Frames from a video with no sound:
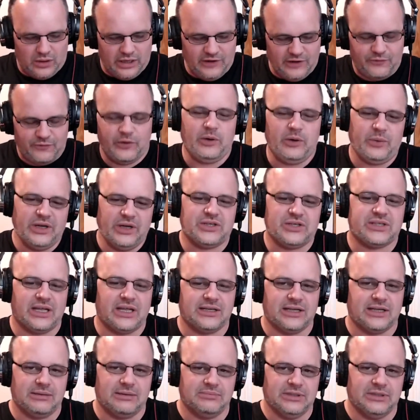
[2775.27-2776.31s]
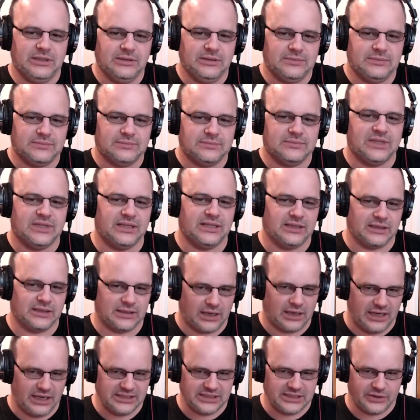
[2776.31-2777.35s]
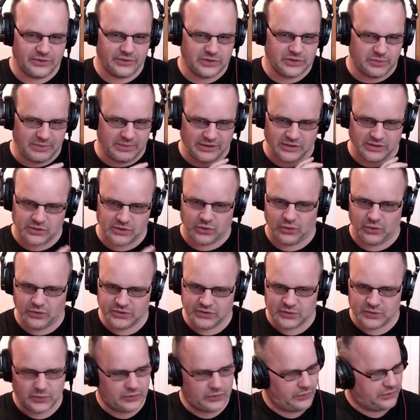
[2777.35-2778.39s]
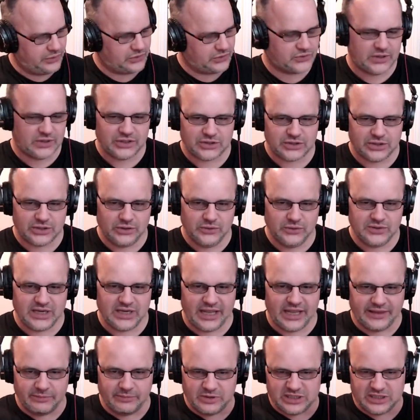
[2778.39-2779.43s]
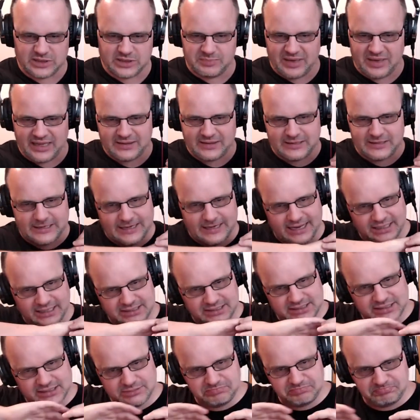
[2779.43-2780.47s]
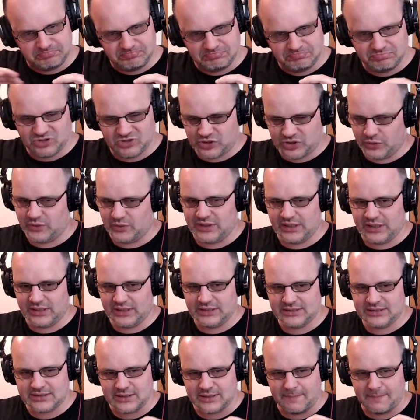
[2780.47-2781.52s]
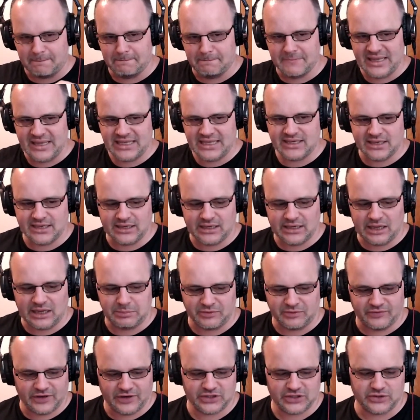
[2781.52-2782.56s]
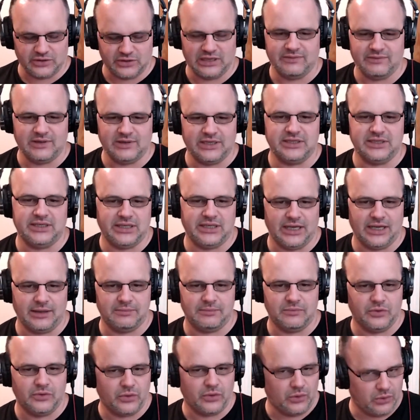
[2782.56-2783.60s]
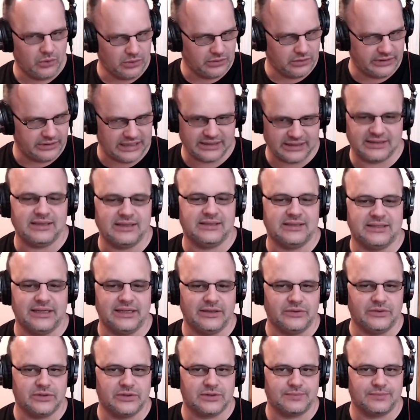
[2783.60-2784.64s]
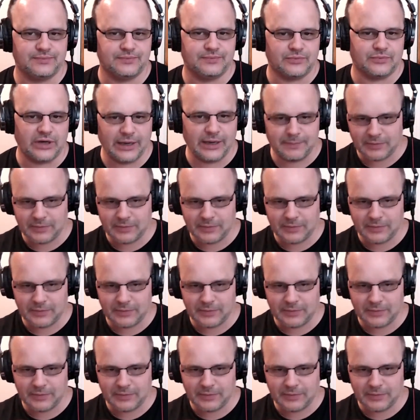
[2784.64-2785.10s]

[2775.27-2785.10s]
If we reach that number, then the idea is we make the course with all the stretch goals, and then we spend the next 2 years making a professional level indie game with all that entails, right?